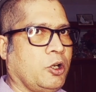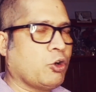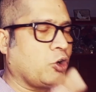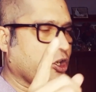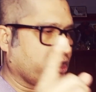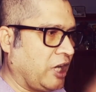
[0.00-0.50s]

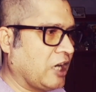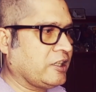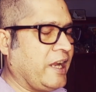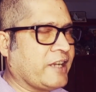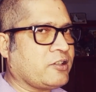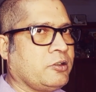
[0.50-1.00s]
You
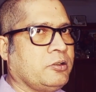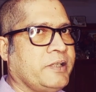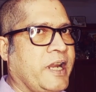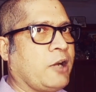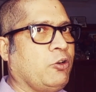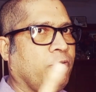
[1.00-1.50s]
consult that.
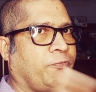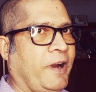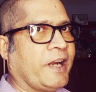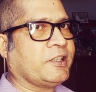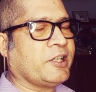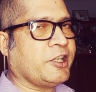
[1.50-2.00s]
There you will
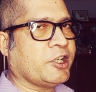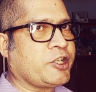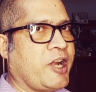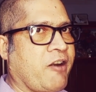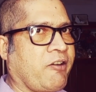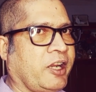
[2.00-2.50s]
find the
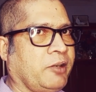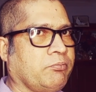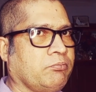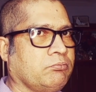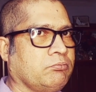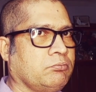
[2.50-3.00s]
dictionary.
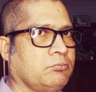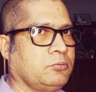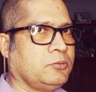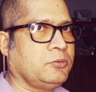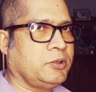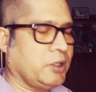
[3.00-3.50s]

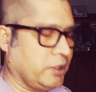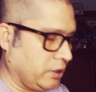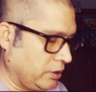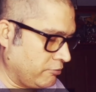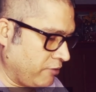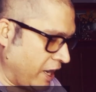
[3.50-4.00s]

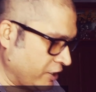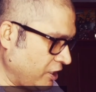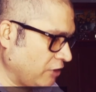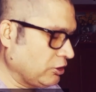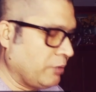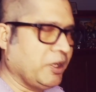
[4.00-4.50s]
Write
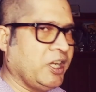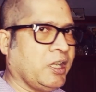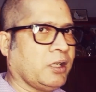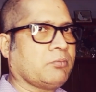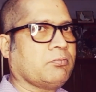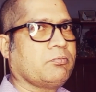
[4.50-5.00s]
down the
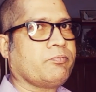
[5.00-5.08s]
meaning.